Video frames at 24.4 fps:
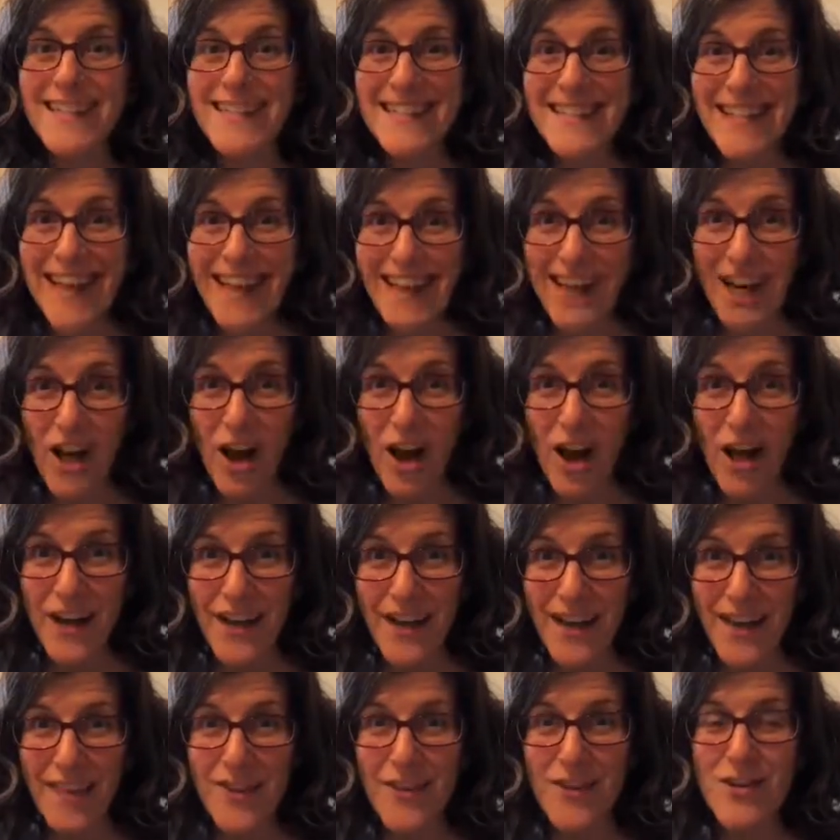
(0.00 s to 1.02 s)
data on
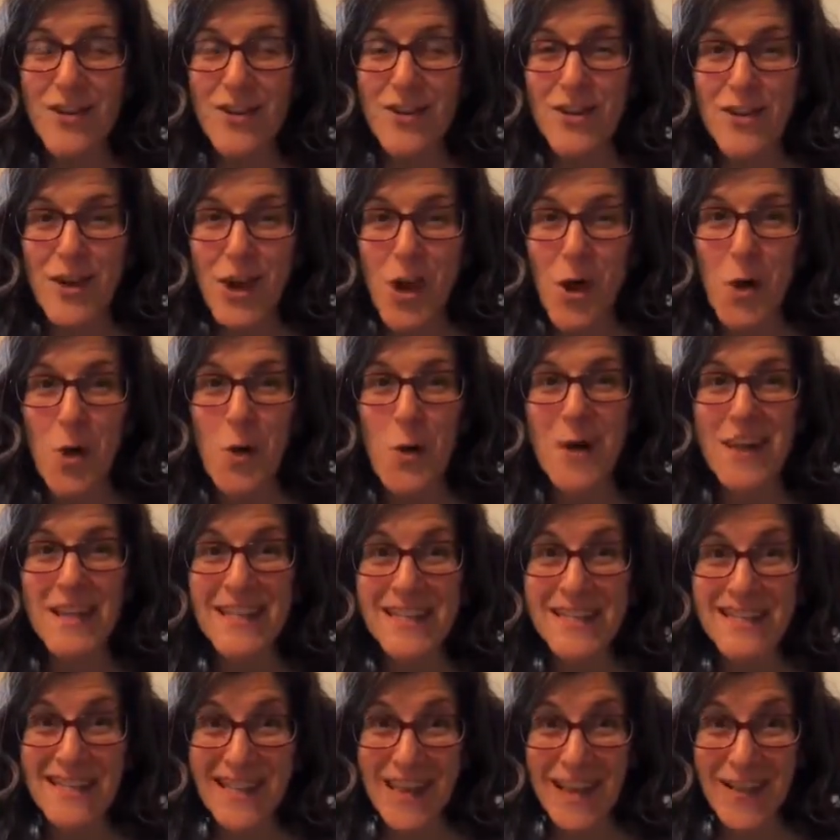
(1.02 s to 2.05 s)
it. There's no
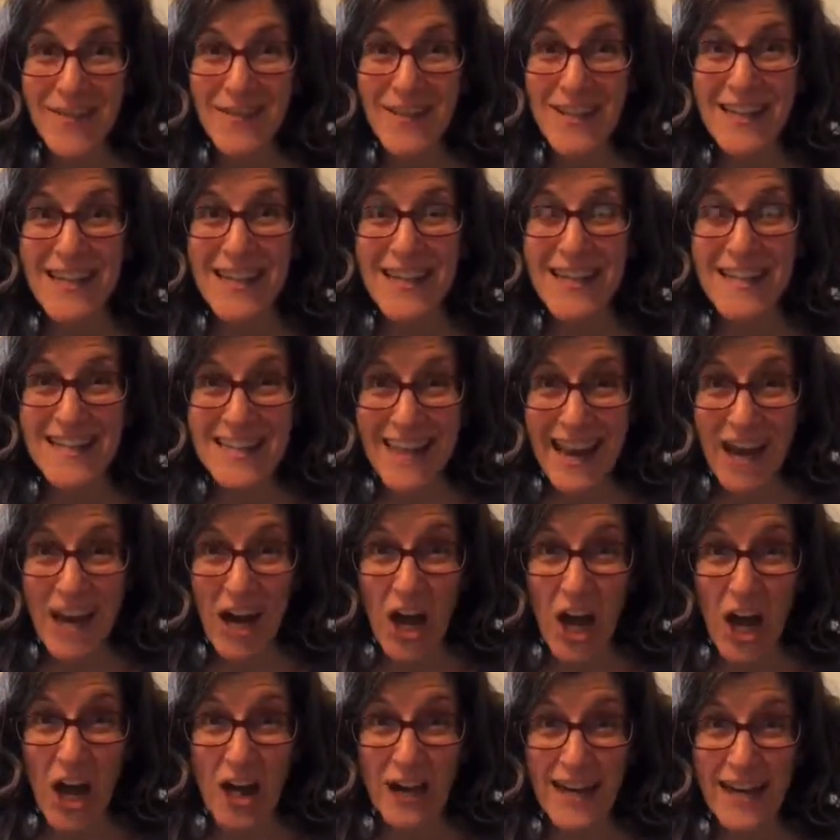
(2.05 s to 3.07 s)
safety data
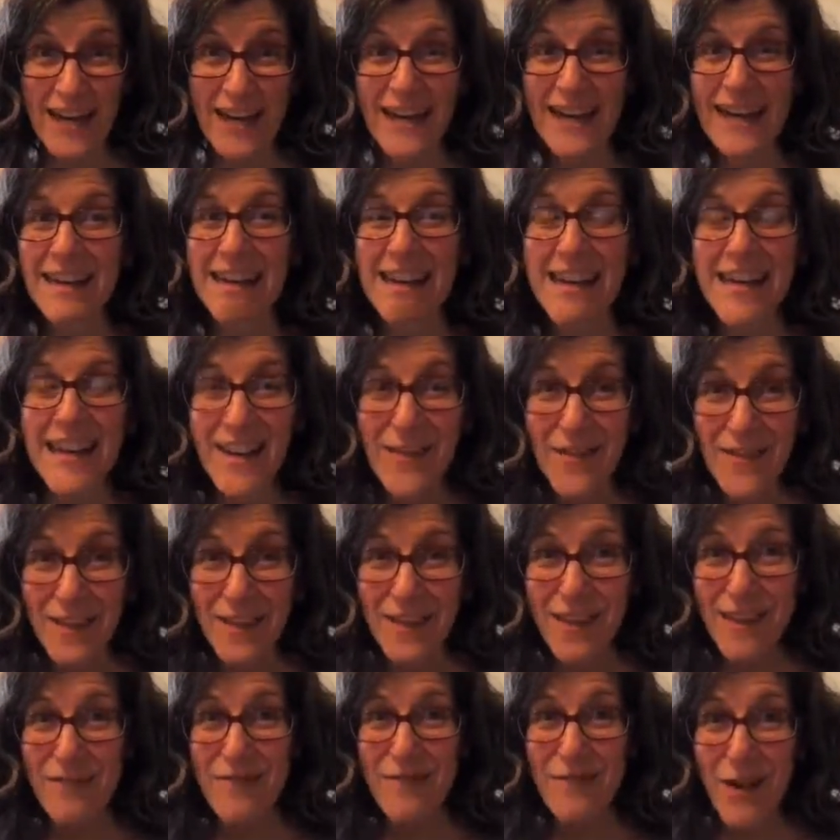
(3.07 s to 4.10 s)
on it. And even
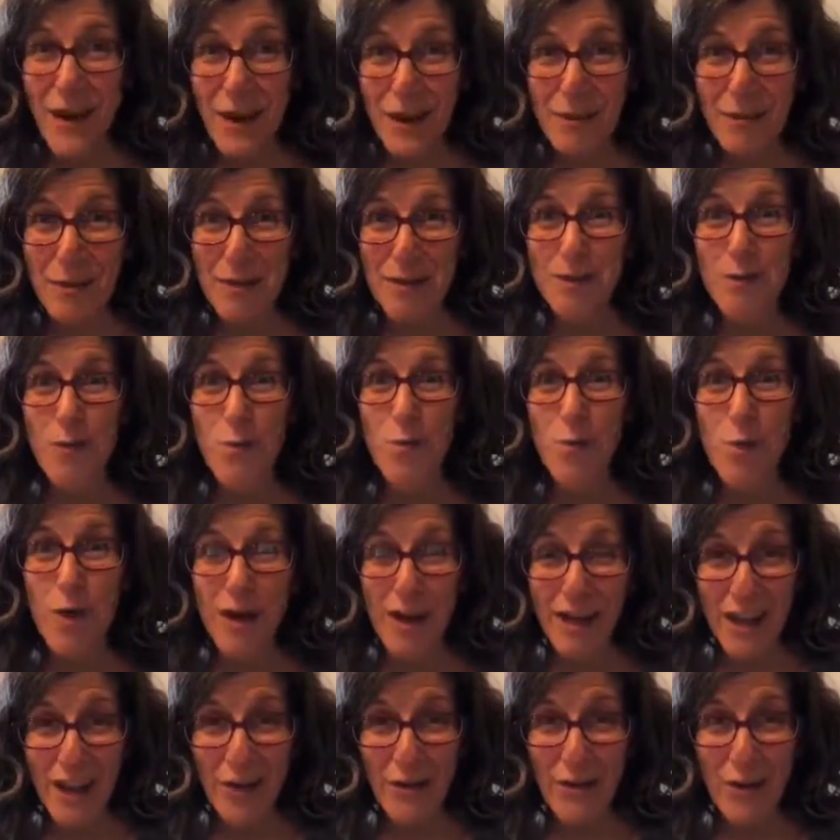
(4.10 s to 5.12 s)
the Environmental
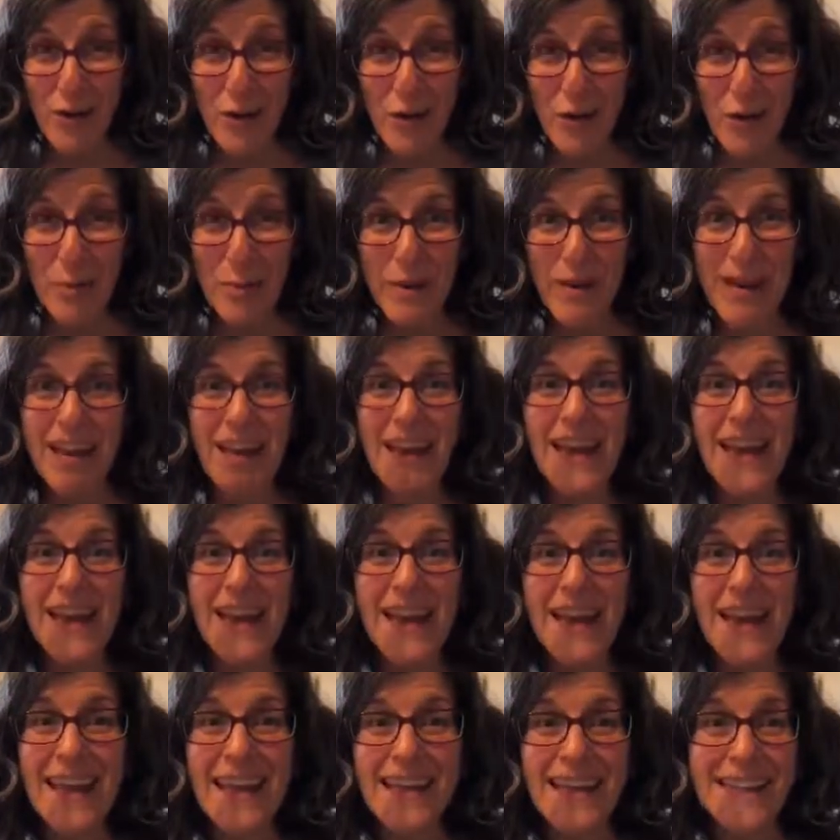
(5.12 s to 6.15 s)
Working Group
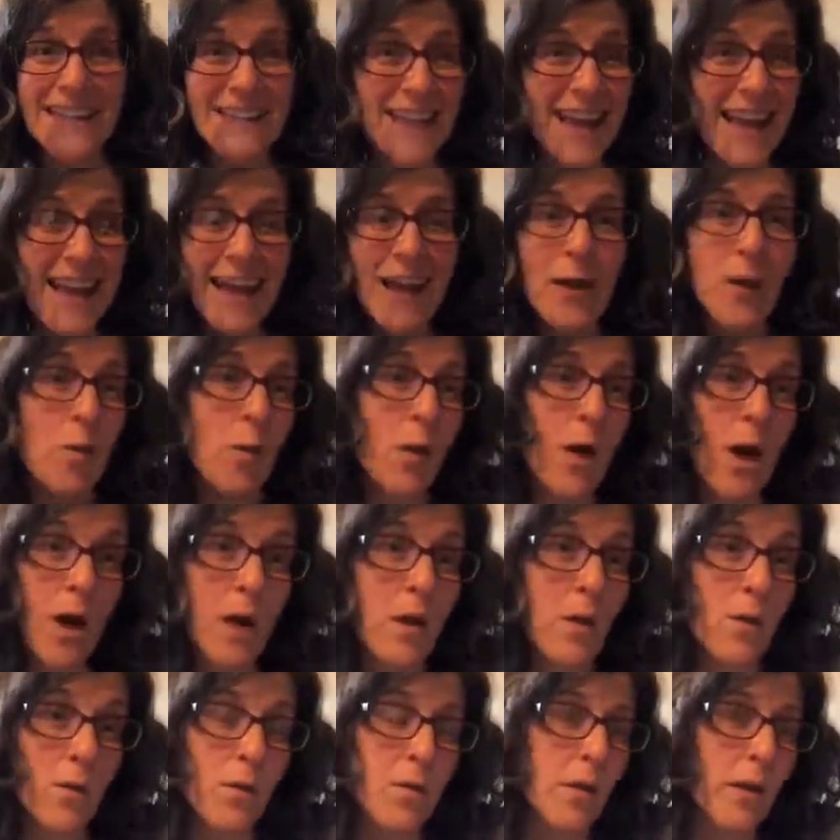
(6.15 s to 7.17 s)
is saying,
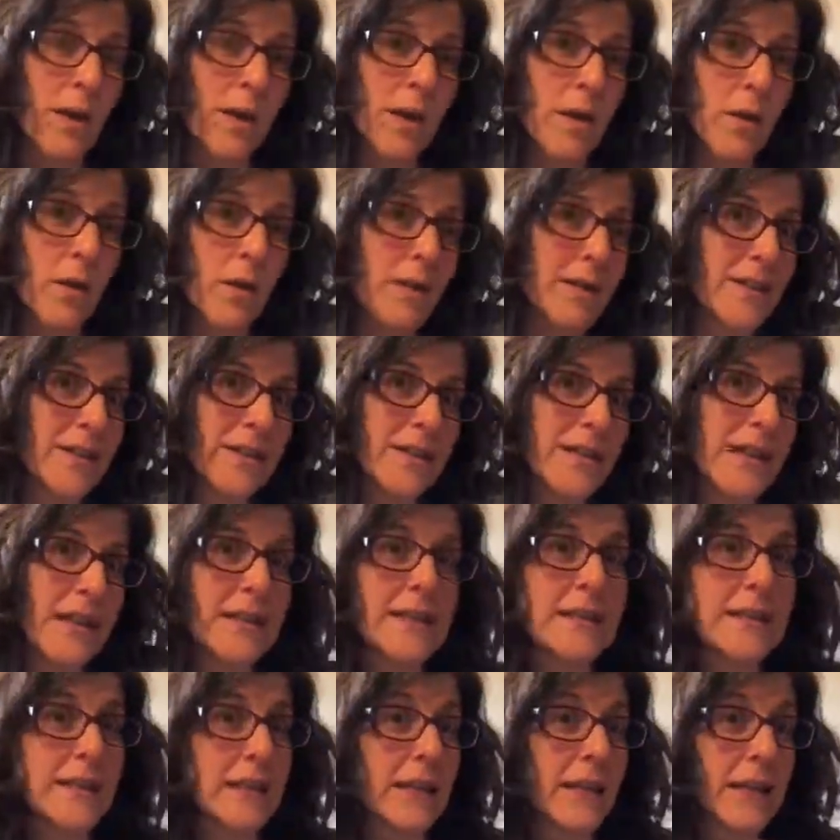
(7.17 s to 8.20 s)
well,
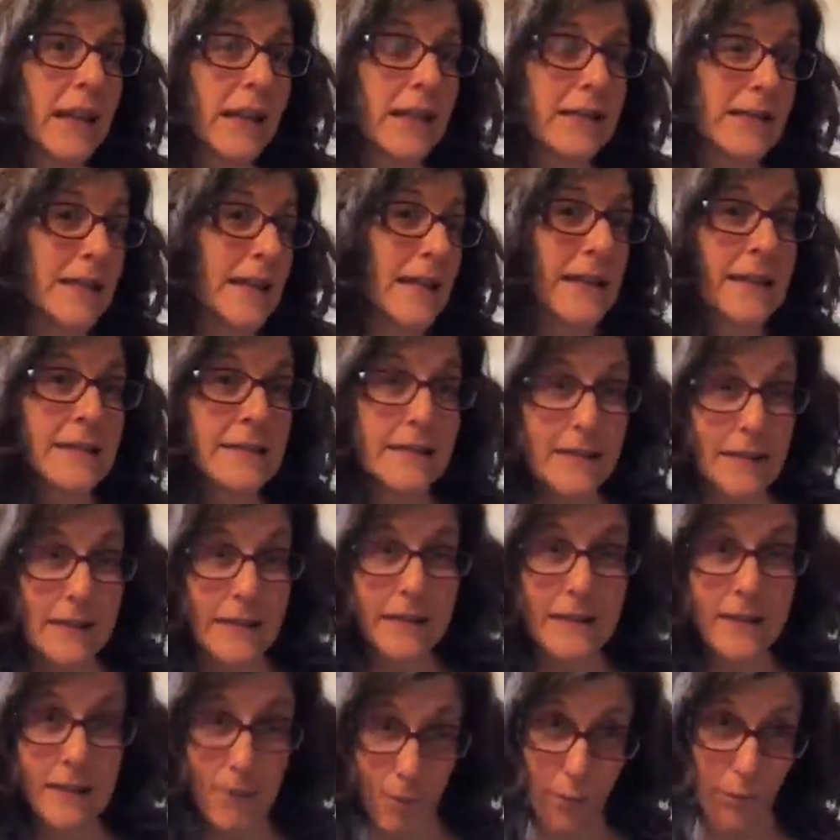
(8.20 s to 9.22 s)
it's innocent
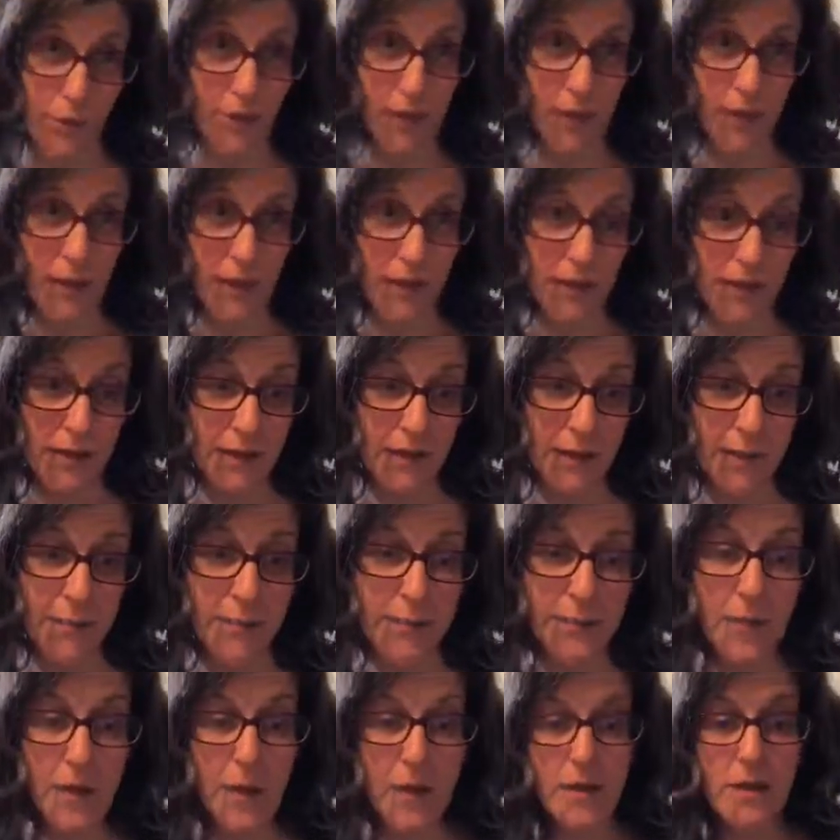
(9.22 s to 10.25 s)
until proven guilty.
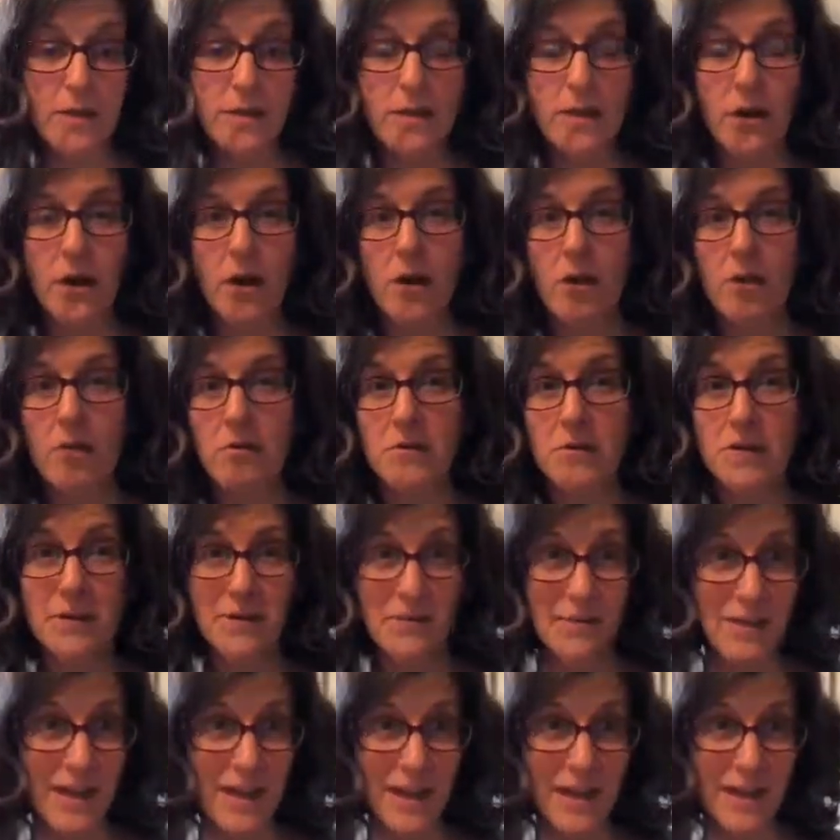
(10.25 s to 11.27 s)
So to
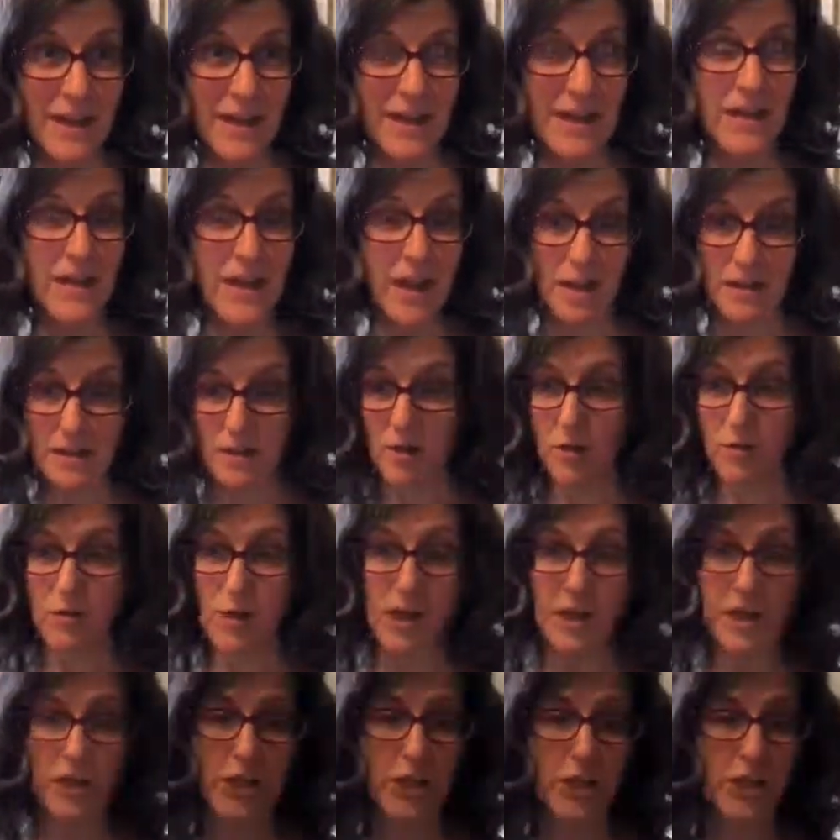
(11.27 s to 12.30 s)
me, not so
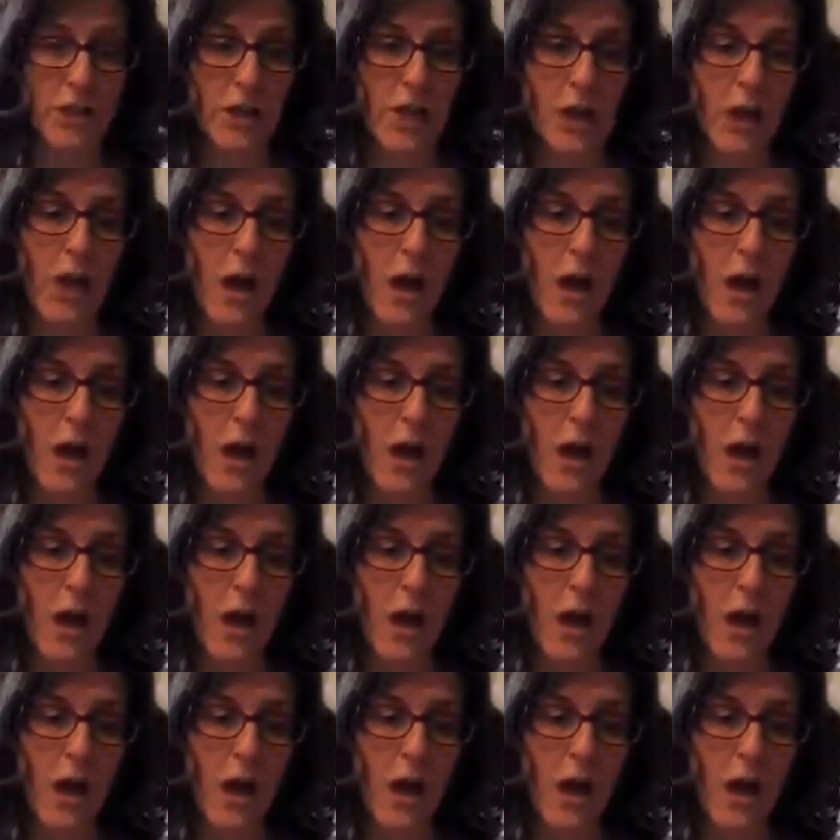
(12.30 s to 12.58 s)
much.